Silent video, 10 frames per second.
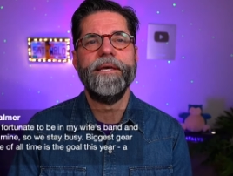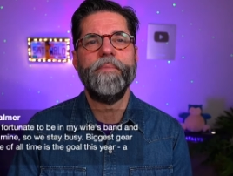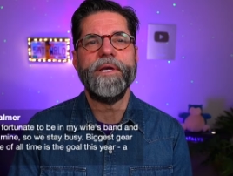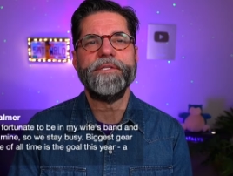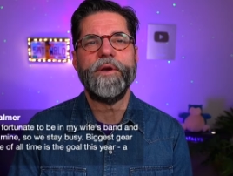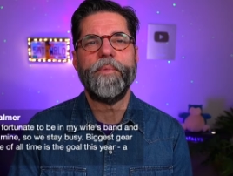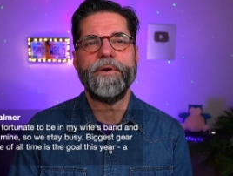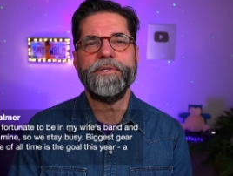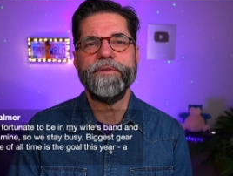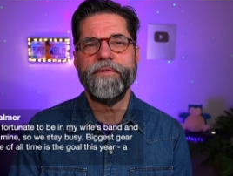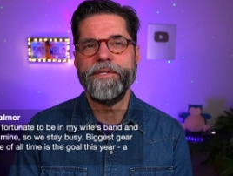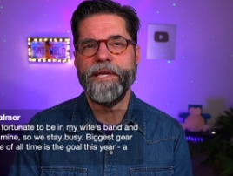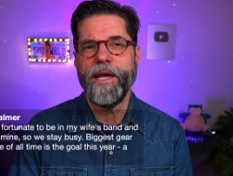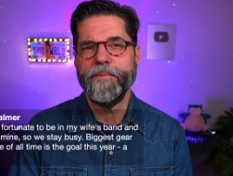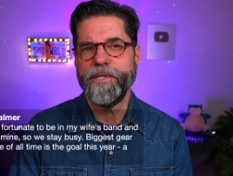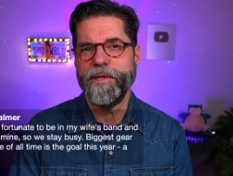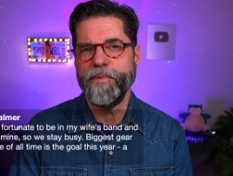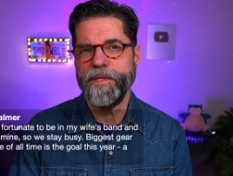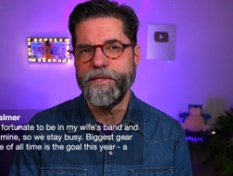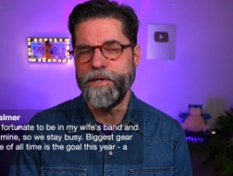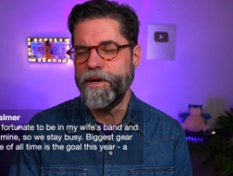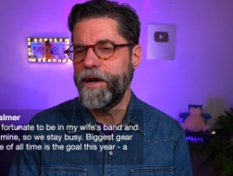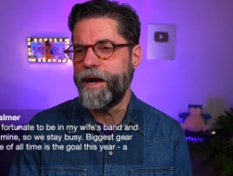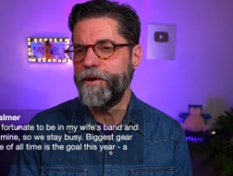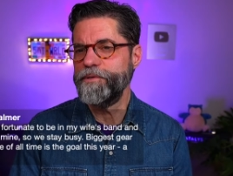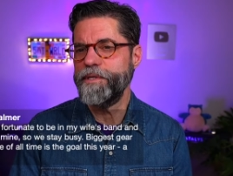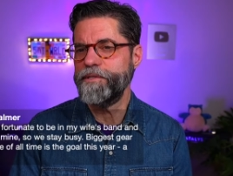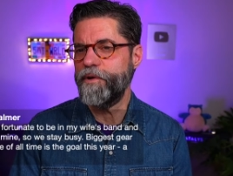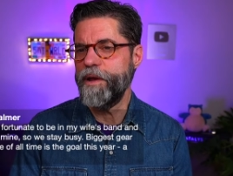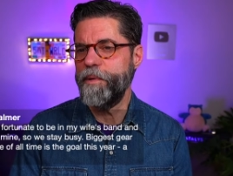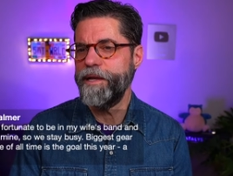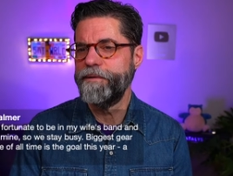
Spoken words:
Biggest gear purchase of all time is going to be this year, a house. That's great, man.